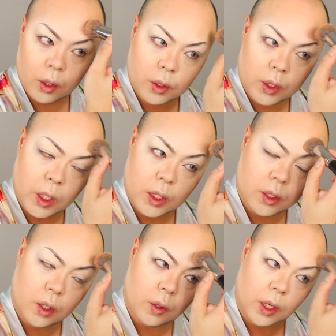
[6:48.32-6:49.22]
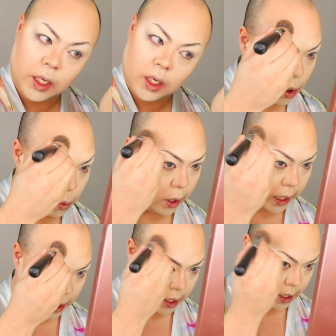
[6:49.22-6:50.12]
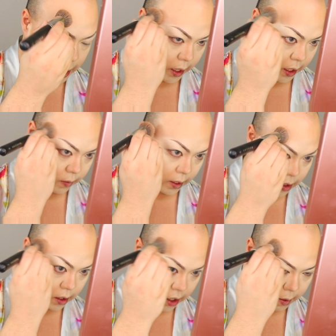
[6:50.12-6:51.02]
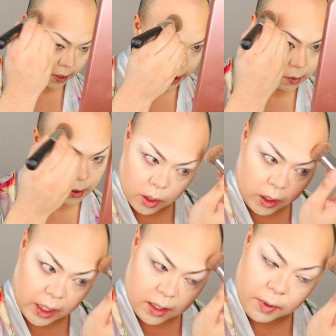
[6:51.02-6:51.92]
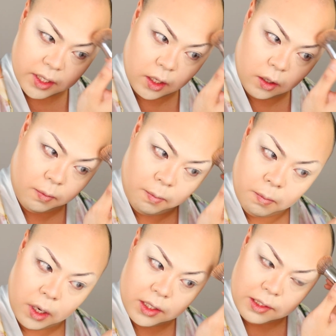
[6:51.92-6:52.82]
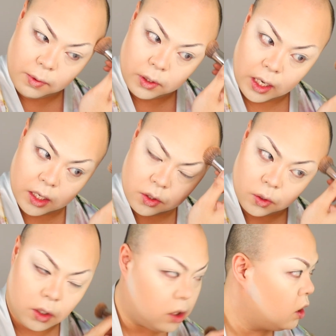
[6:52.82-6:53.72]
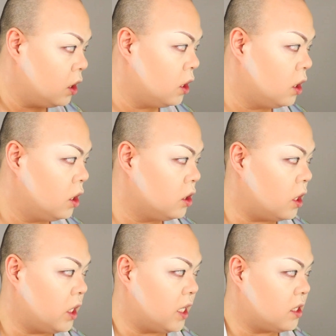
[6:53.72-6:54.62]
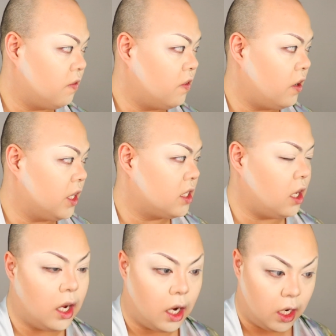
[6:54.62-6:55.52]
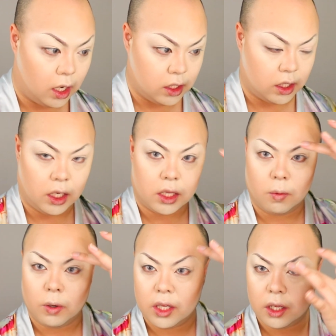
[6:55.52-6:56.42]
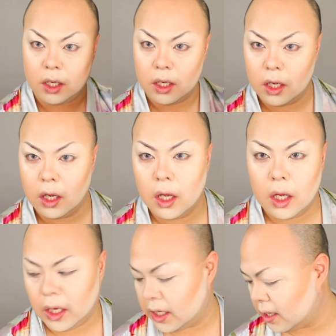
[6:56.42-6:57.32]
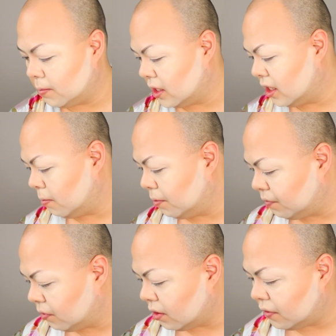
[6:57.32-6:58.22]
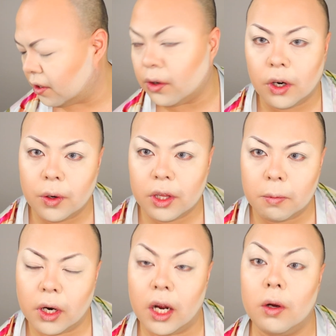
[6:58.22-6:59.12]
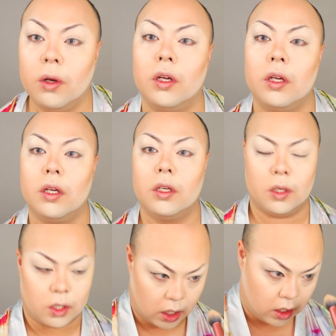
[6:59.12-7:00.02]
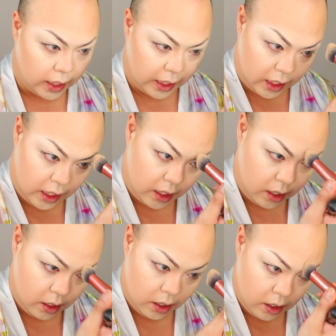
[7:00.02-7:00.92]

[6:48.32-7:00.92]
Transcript: She has no like white highlight around her eyebrow, which I guess makes it look much more natural. She only has a very slight highlight underneath, and where it comes in at the furrow of the brow, so kind of like here.